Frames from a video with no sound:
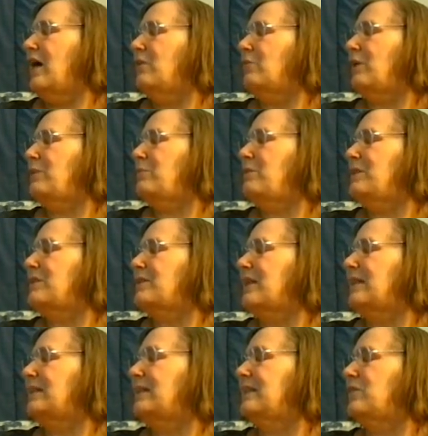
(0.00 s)
Rami is
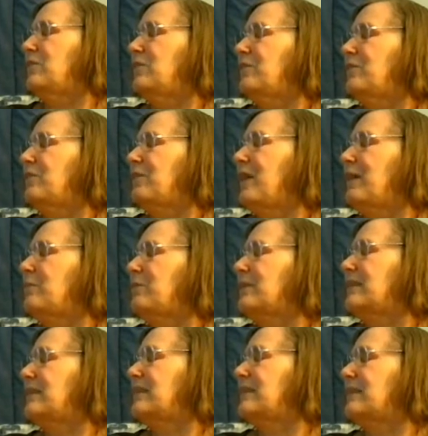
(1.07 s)
ideal for
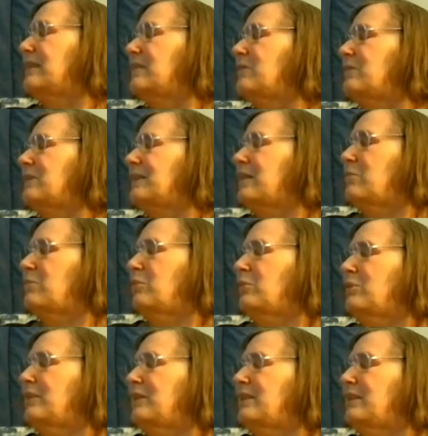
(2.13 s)
fabrics that
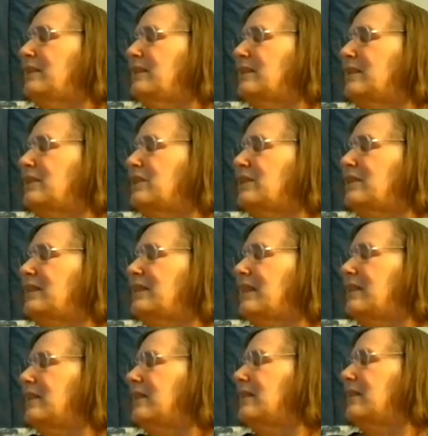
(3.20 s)
resemble linen, such as
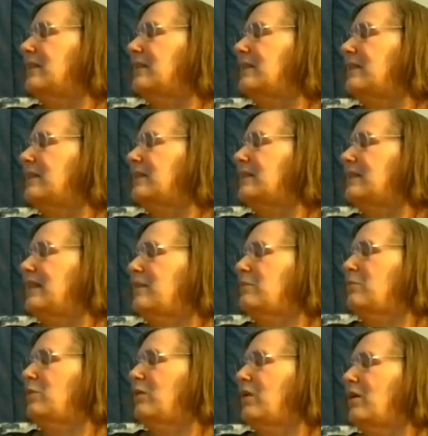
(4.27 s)

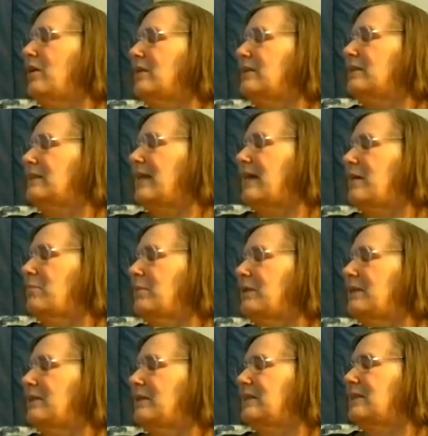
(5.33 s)
tablecloths,
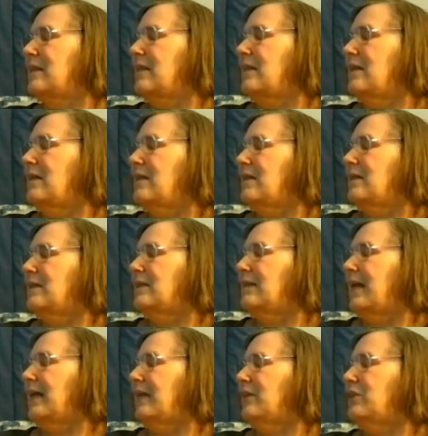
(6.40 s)
napkins,
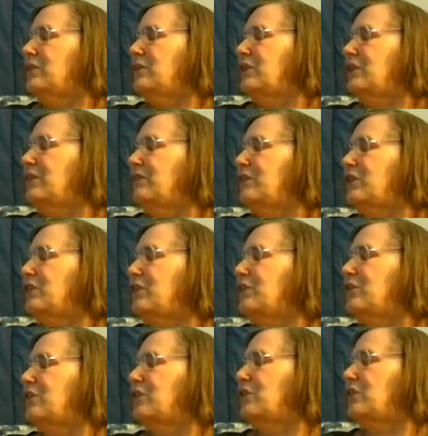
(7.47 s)
handkerchiefs,
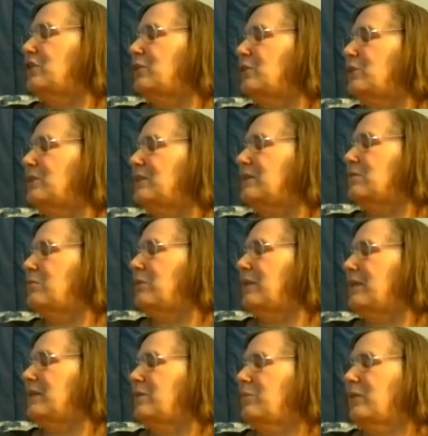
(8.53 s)
shirts, shorts, and
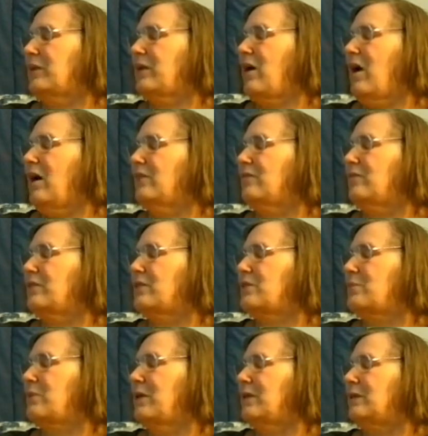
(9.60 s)
blended with cotton for
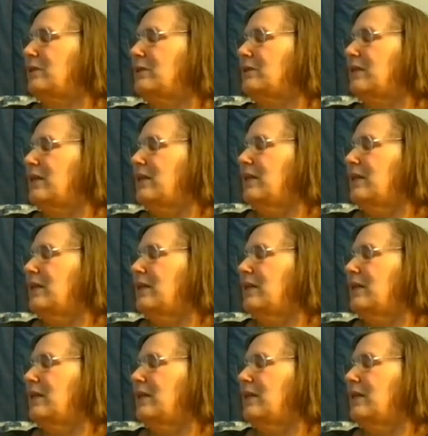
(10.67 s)
sweaters.